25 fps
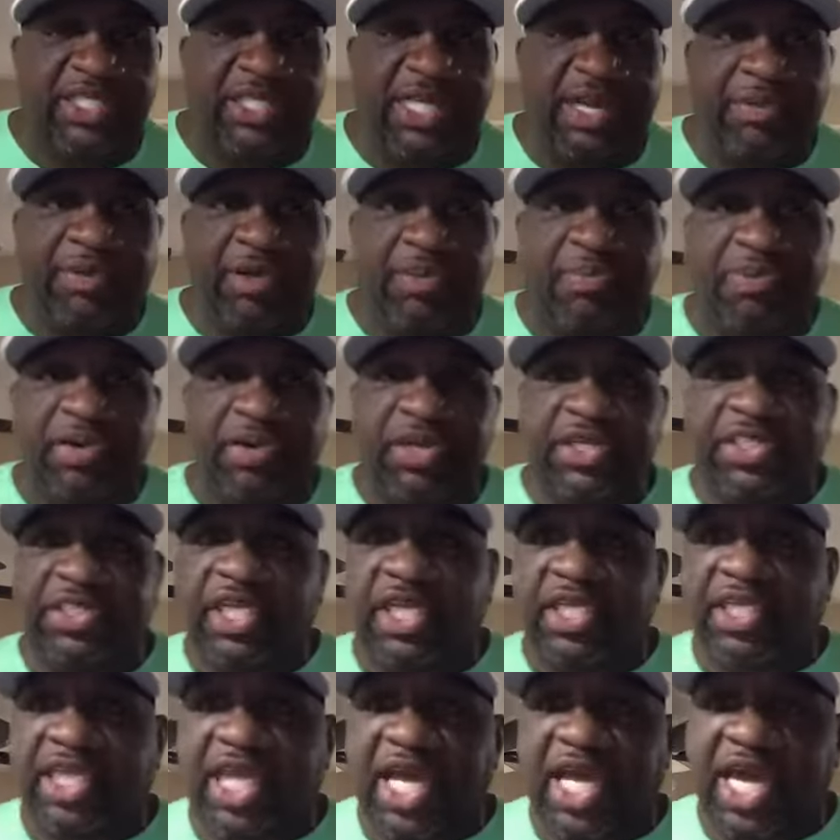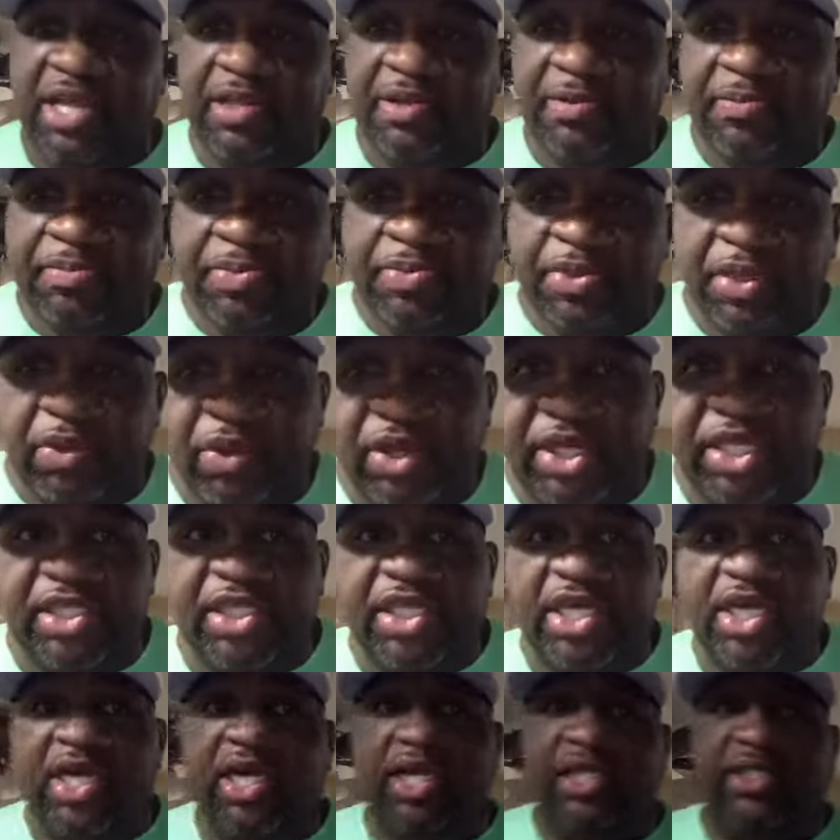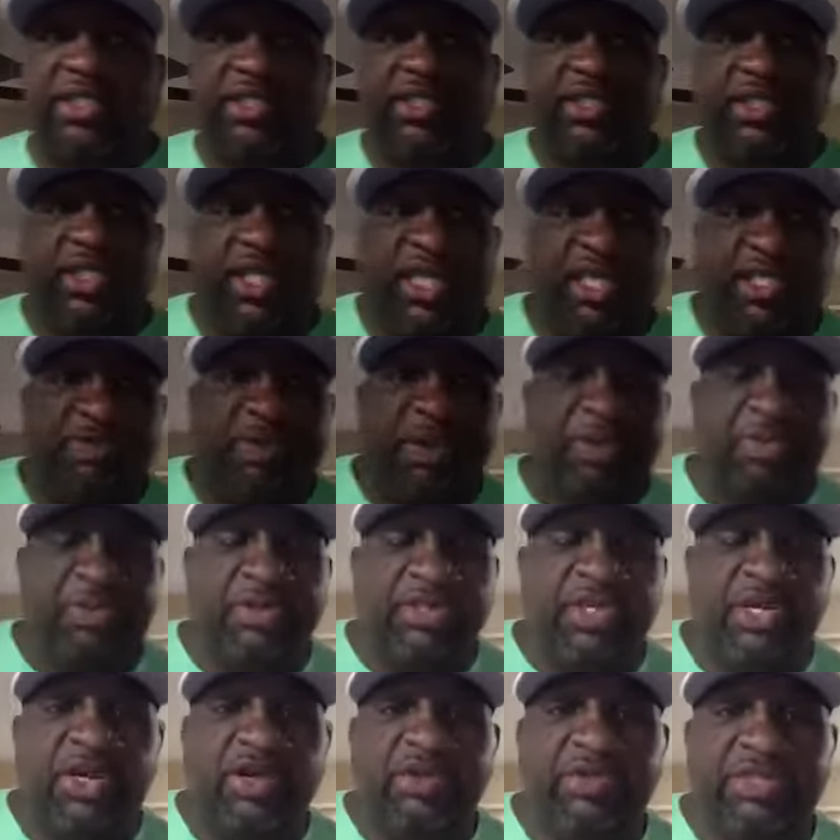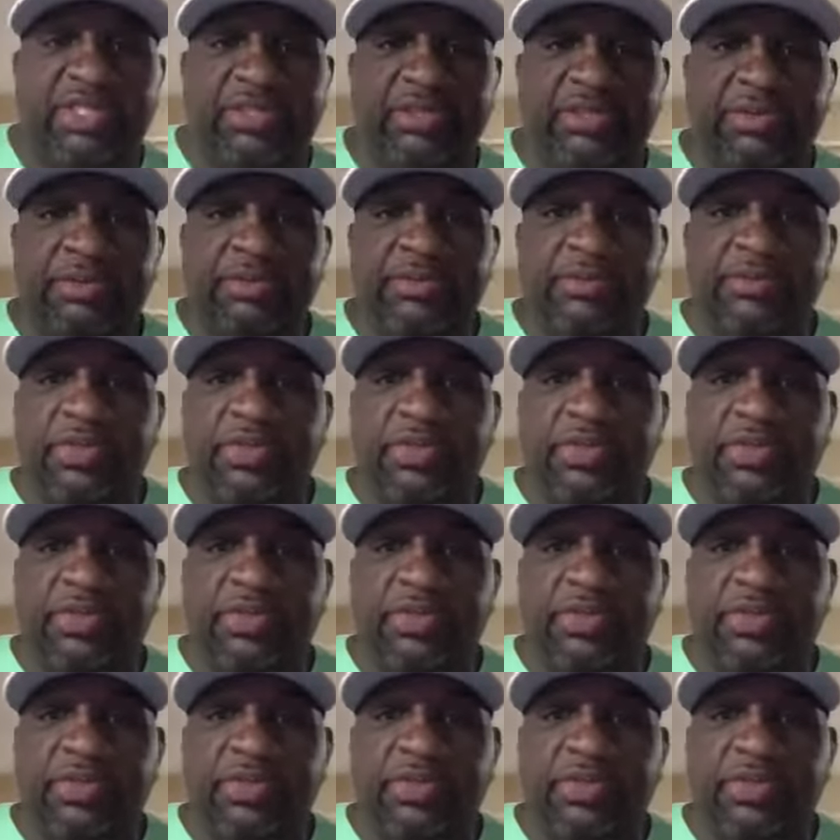I would appreciate that. What it does is it lets people know that,